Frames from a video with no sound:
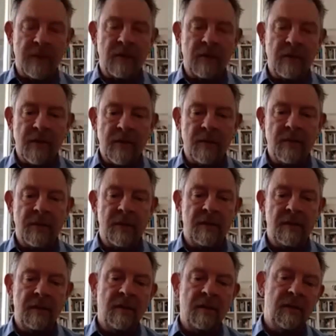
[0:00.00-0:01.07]
concept,
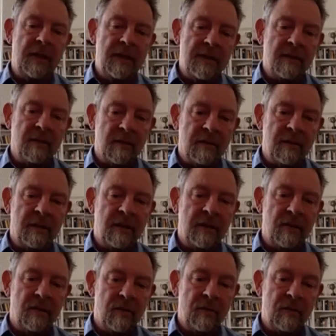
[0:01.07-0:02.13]
and he's got
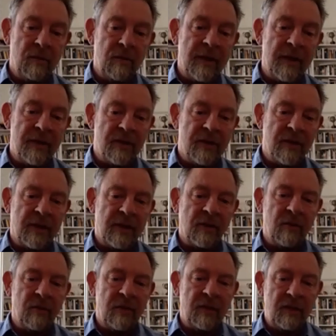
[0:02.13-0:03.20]
the Eurasia
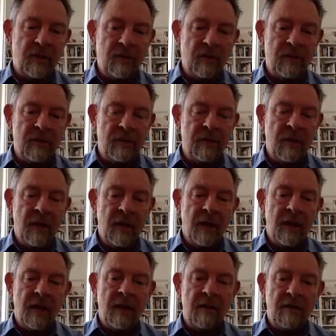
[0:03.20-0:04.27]
Economic Union,
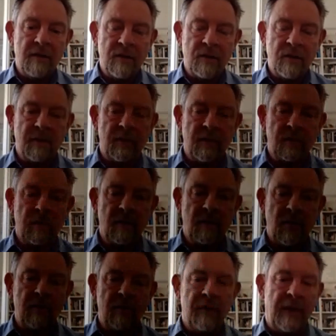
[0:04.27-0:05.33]
and the two of them
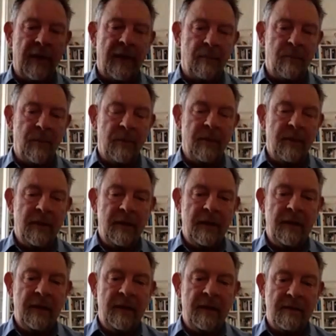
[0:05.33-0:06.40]
overlap
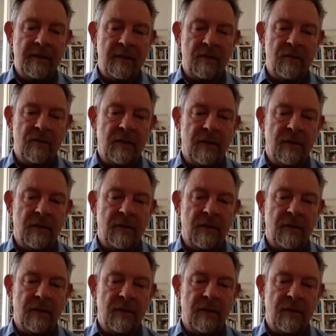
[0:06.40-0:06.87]
in Central